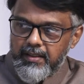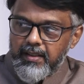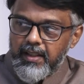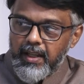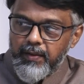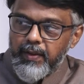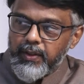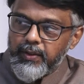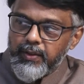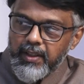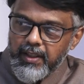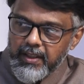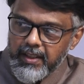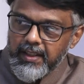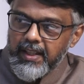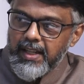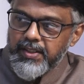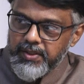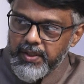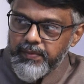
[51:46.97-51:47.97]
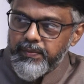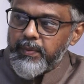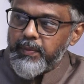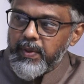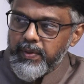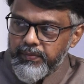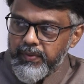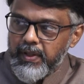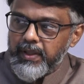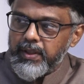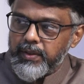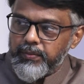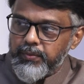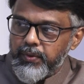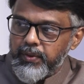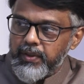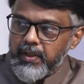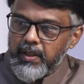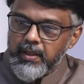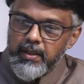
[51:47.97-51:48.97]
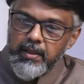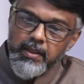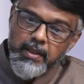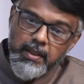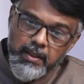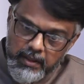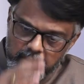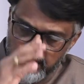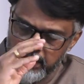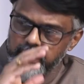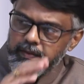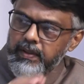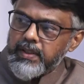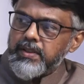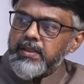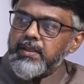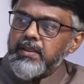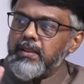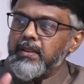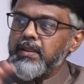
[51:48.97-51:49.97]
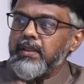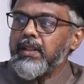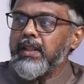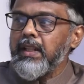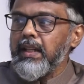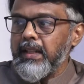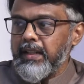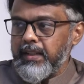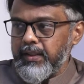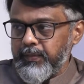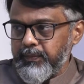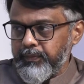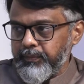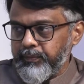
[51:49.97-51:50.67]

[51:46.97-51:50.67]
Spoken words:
I want to get the consent from my father for that. He was killed.